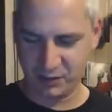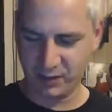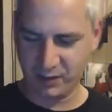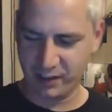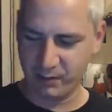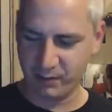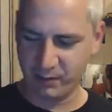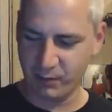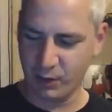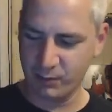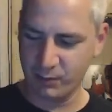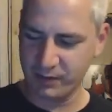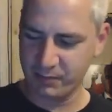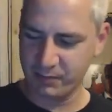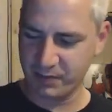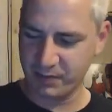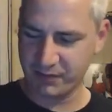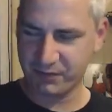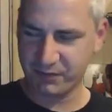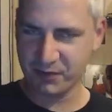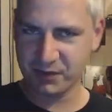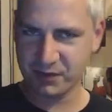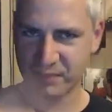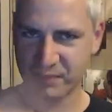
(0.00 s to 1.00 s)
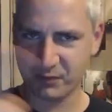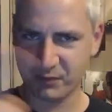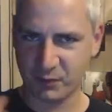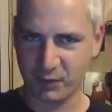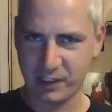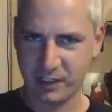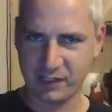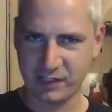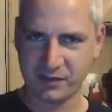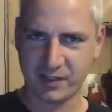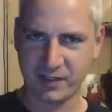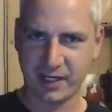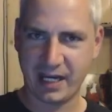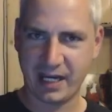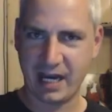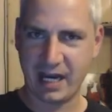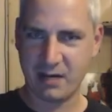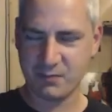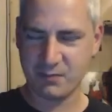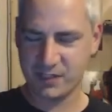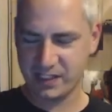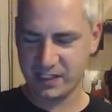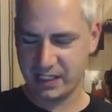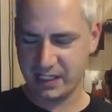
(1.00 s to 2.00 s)
you in a moment, but first of all, here's the
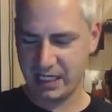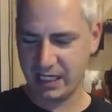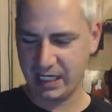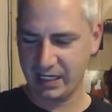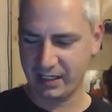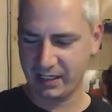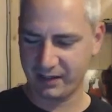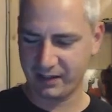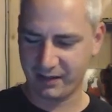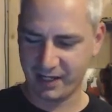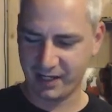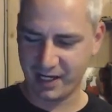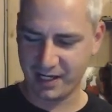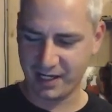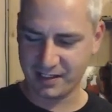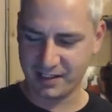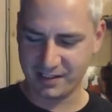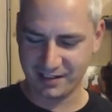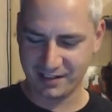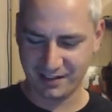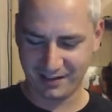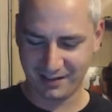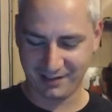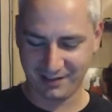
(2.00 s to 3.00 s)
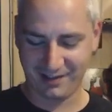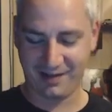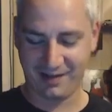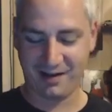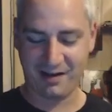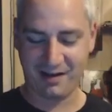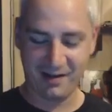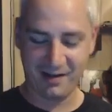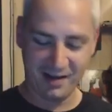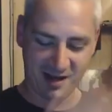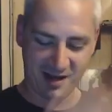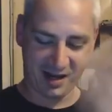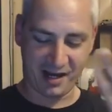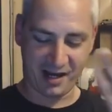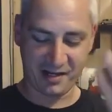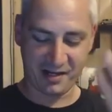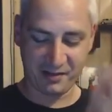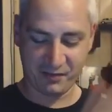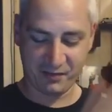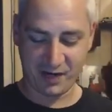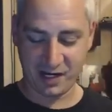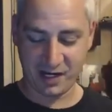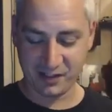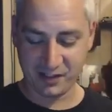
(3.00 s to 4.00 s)
game sting that I
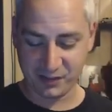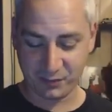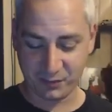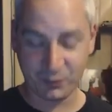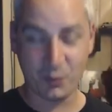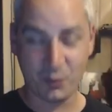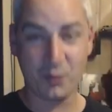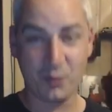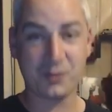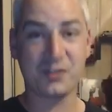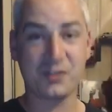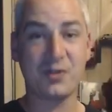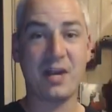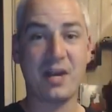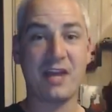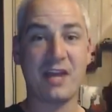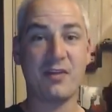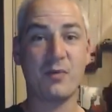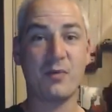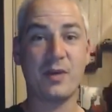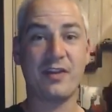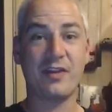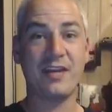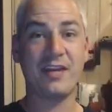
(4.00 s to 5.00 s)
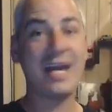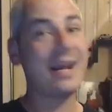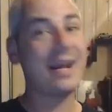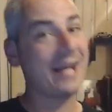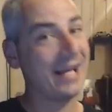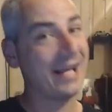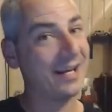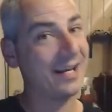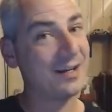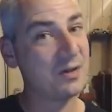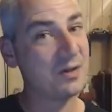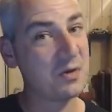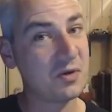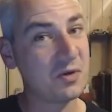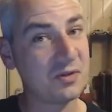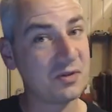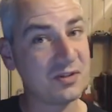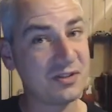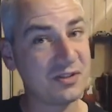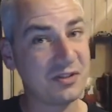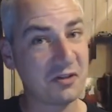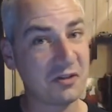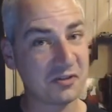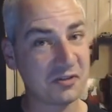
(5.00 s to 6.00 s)
devised, of course, together with Yannick, who
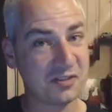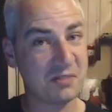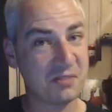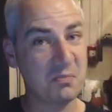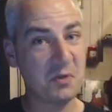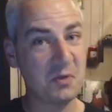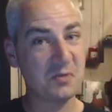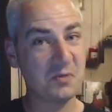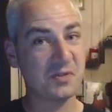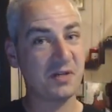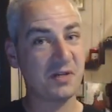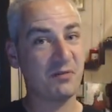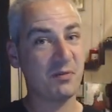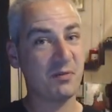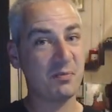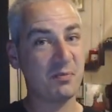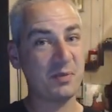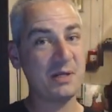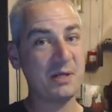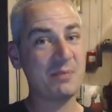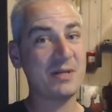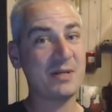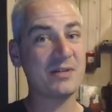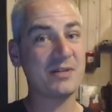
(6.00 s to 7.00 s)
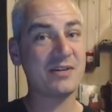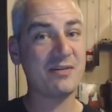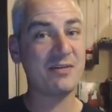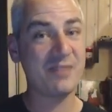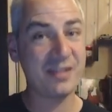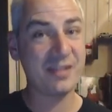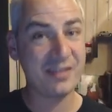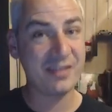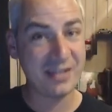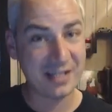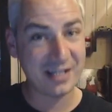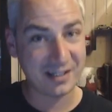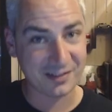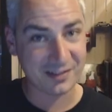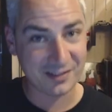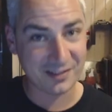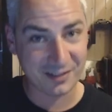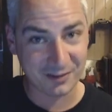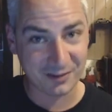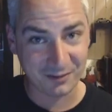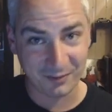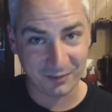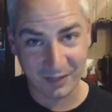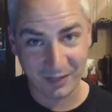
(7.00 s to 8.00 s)
does the music for pretty much everything.
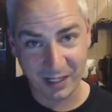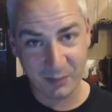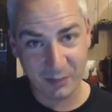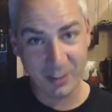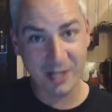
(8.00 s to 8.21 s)
So here